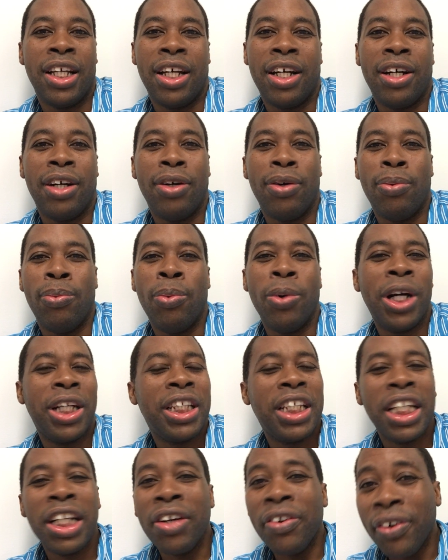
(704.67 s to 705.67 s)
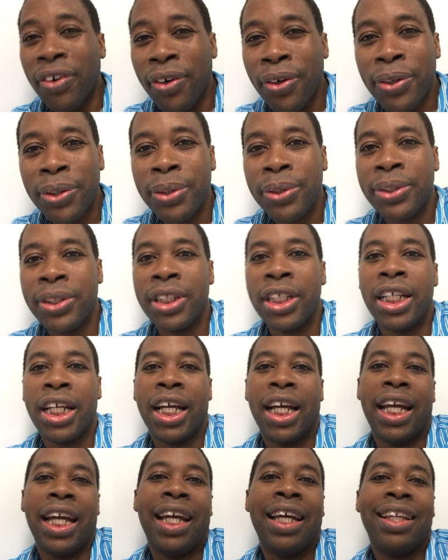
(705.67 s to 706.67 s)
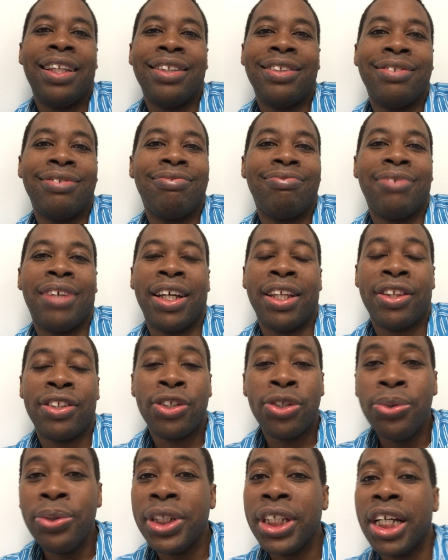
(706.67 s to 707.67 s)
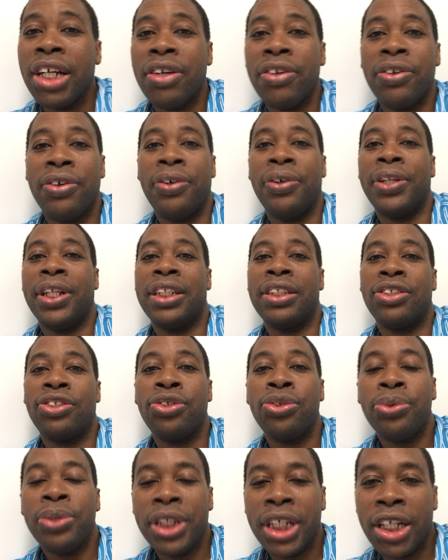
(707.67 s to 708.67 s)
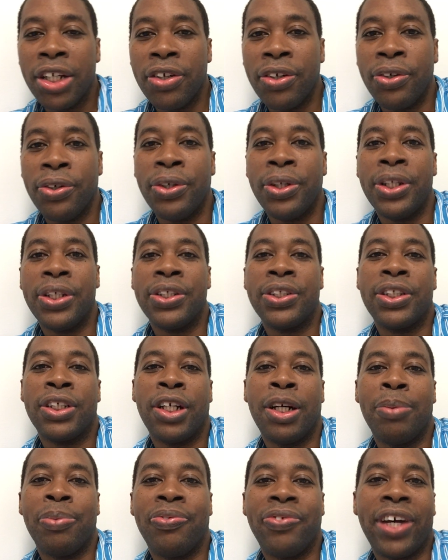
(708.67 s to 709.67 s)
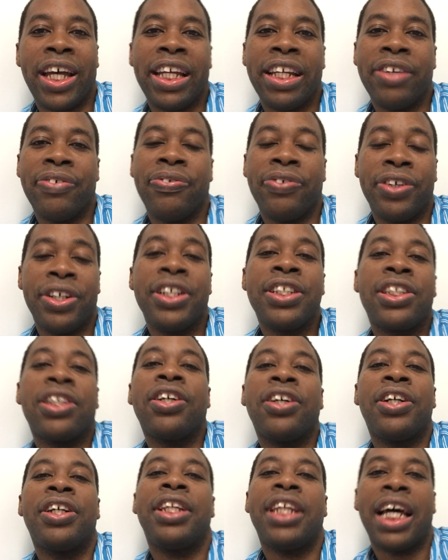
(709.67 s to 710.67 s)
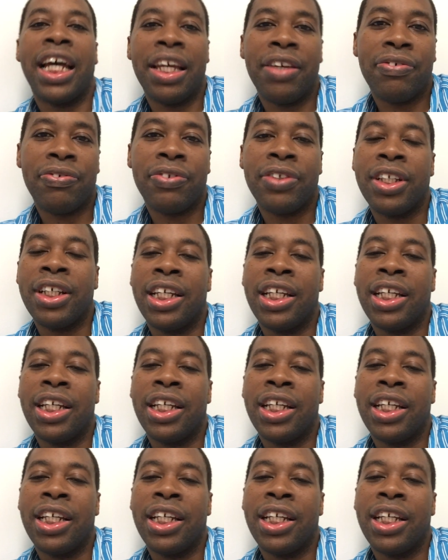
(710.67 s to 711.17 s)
1-year-old and a 2-year-old, and the 2-year-old is fighting for his or her life,